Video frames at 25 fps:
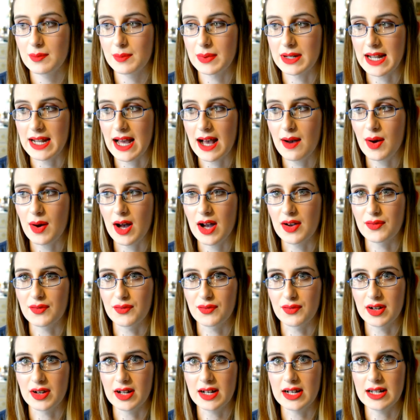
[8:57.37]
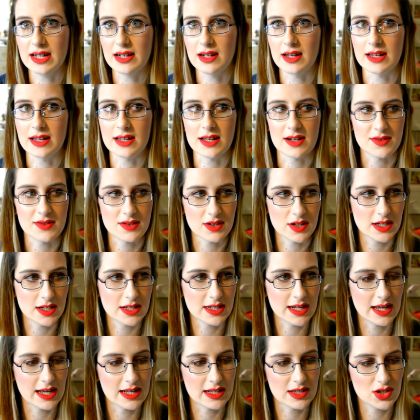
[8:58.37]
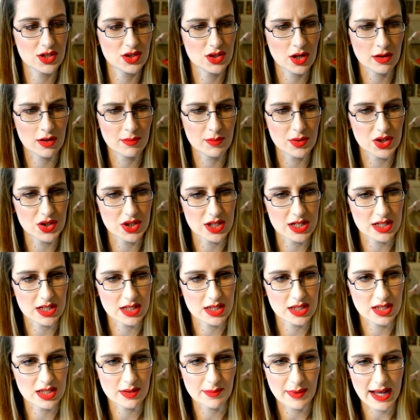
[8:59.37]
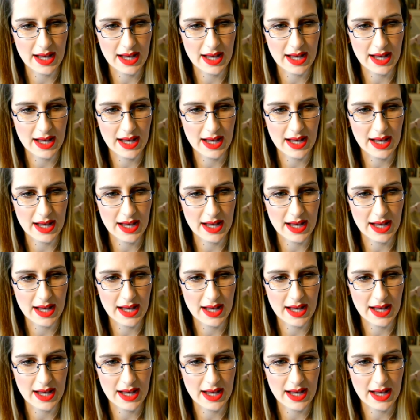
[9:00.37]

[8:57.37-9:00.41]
But now I've really like, I started getting so much into summer